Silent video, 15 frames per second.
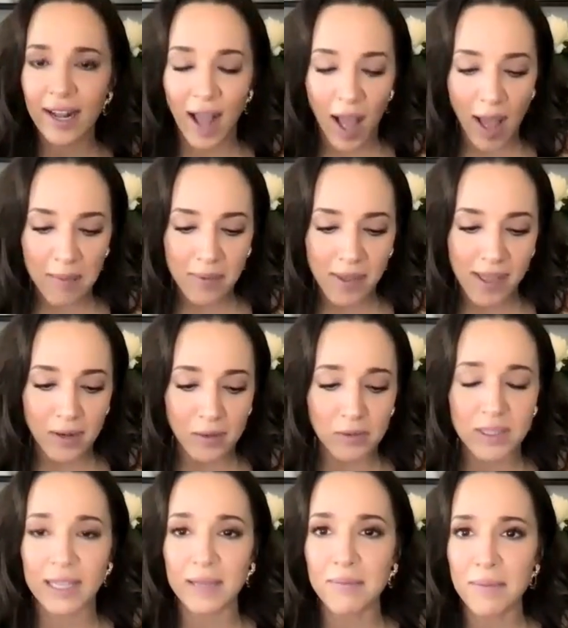a comment and it
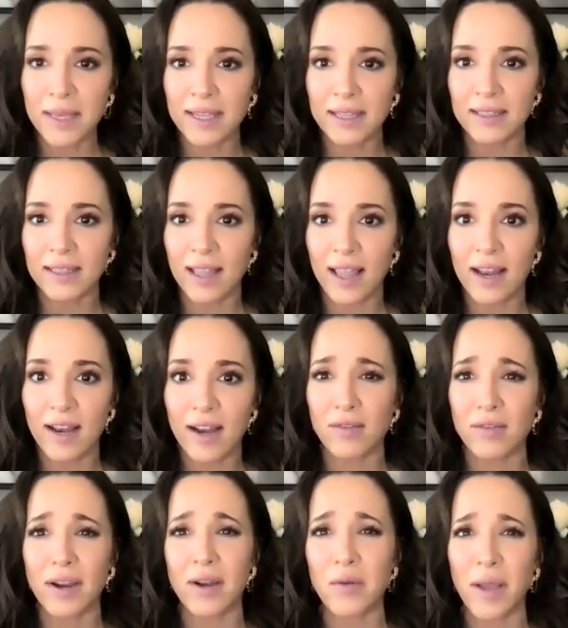was like mean,
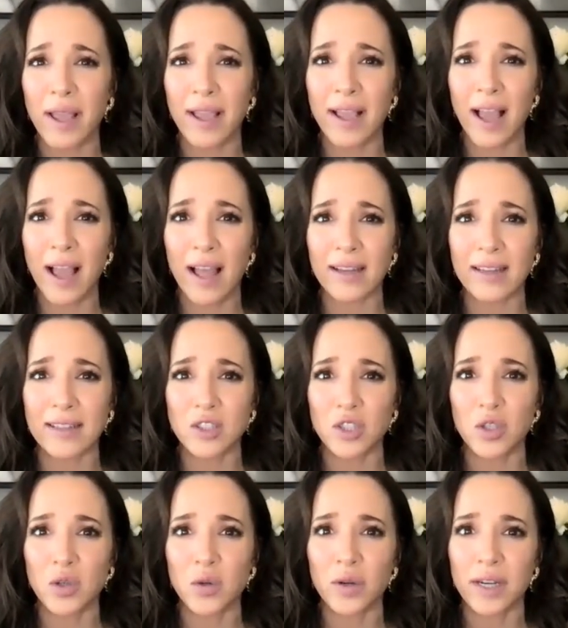and right away I got
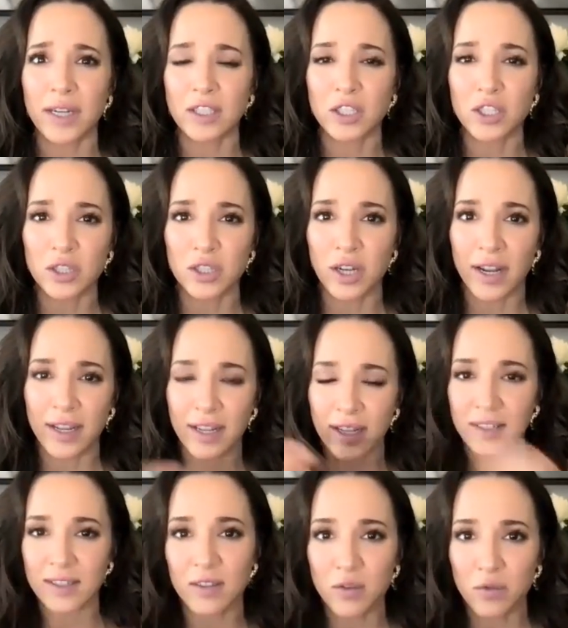insecure and
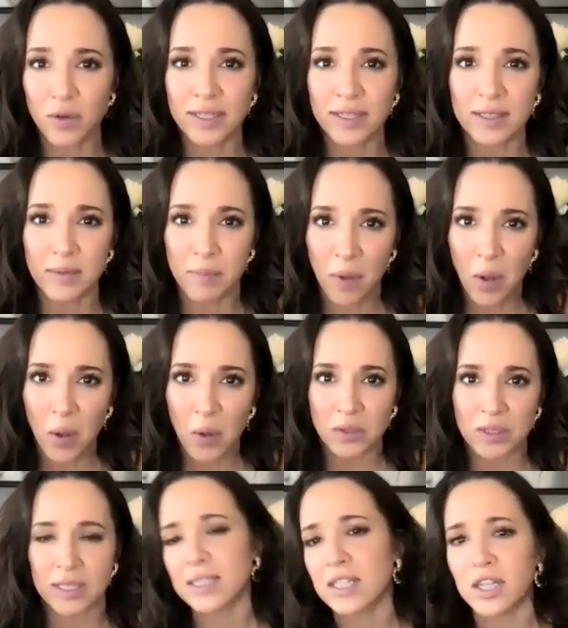I erased the
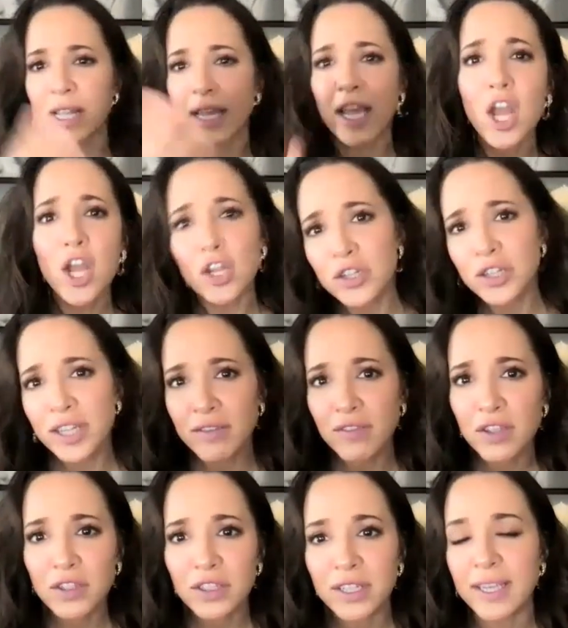post because they're like, you're
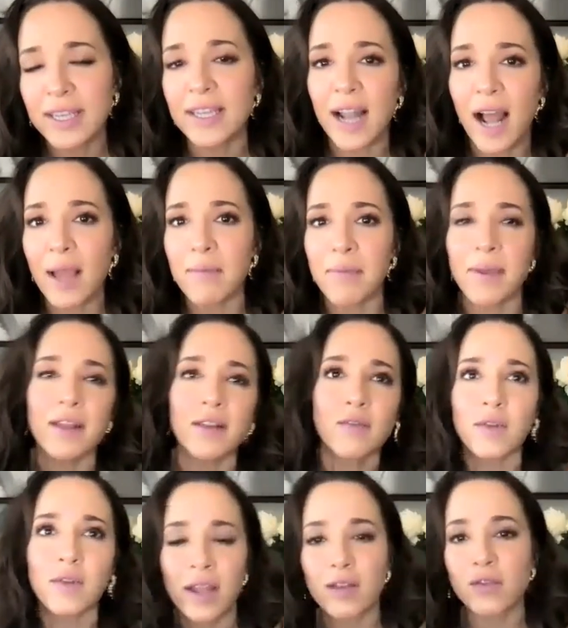giving your kid
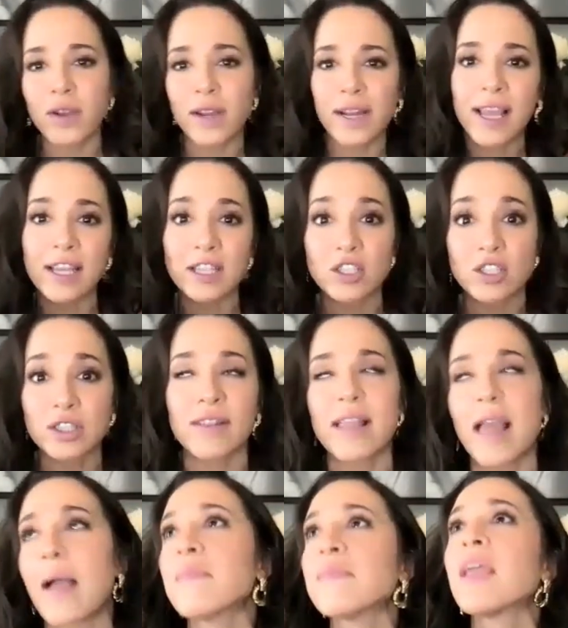iPad radiation, stuff like
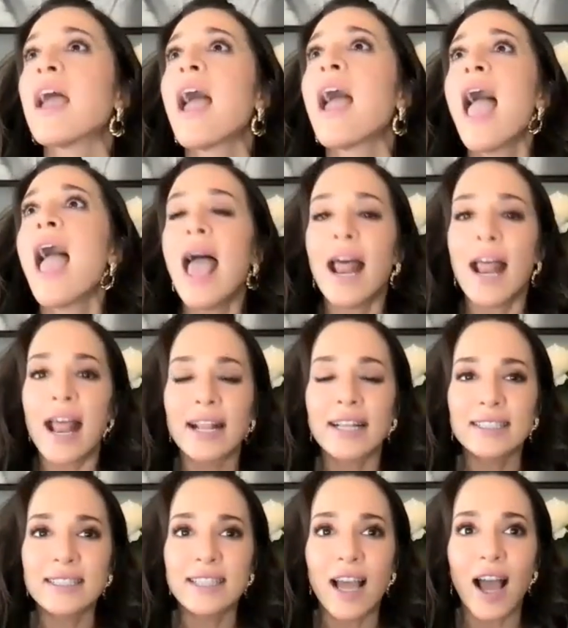that.
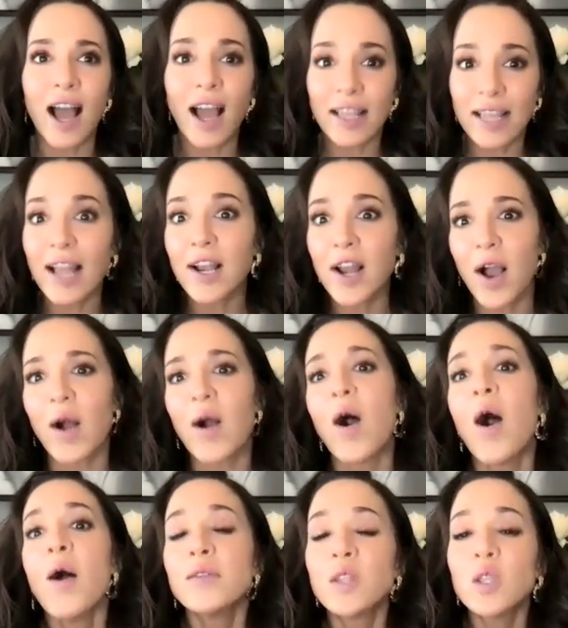And yeah, I know.
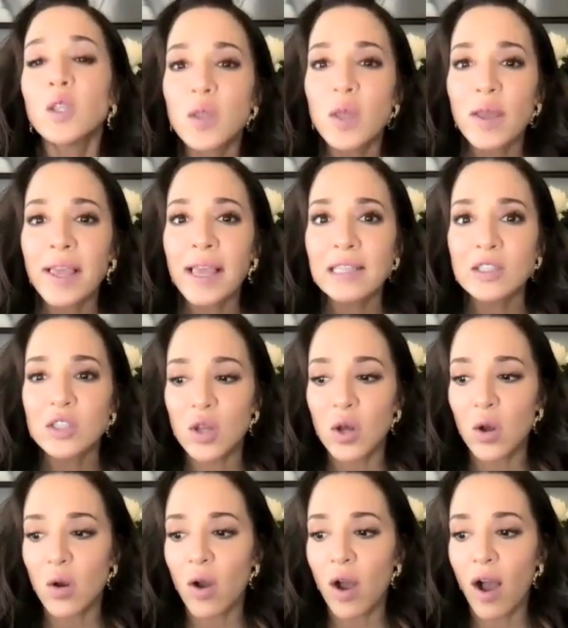The thing is
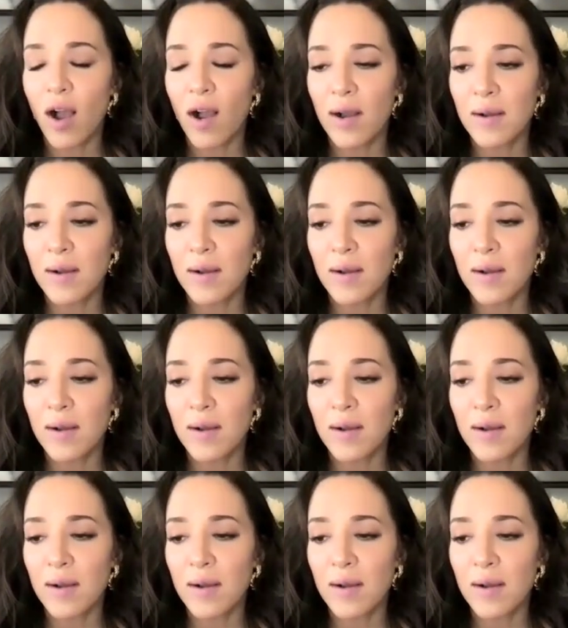though,